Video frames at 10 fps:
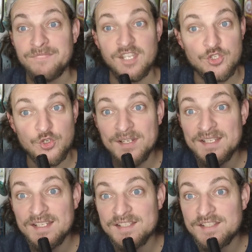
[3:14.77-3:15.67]
The
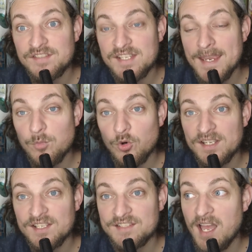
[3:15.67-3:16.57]
trendiness of
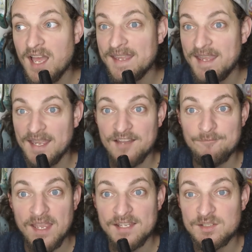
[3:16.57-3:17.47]
skateboarding is dying, and I
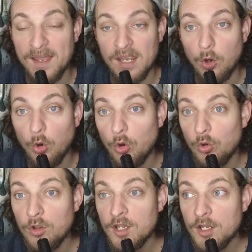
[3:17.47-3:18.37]
based my
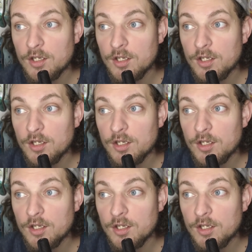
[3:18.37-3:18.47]
whole